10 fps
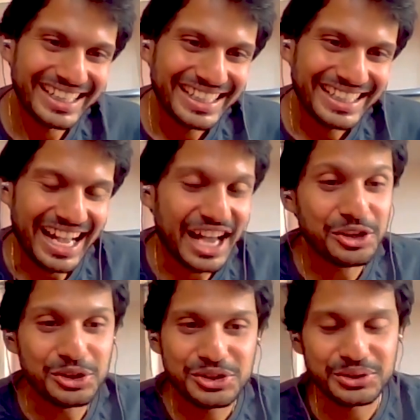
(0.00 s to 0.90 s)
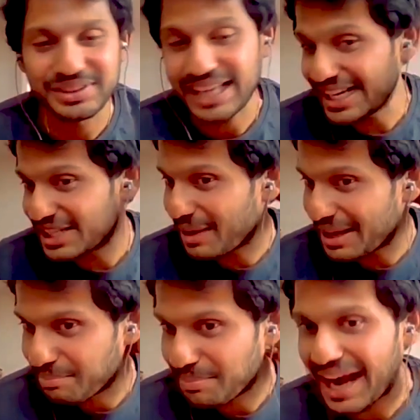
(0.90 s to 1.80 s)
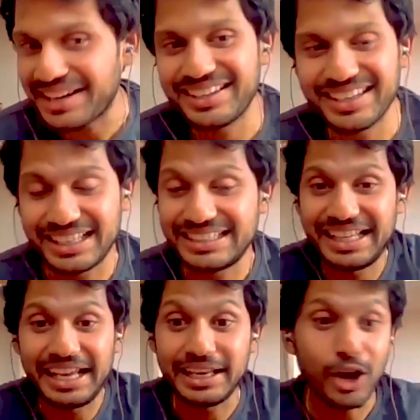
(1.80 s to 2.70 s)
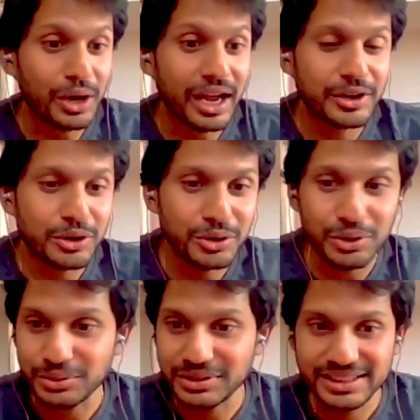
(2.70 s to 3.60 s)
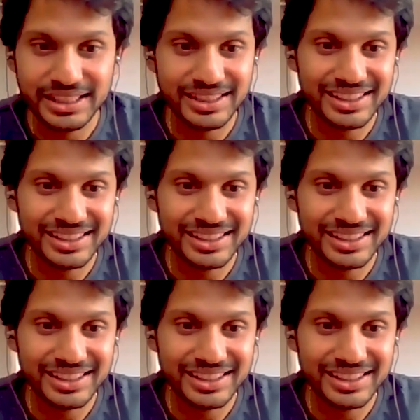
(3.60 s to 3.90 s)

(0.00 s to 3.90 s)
gone. I used to that tail. Oh, I don't know.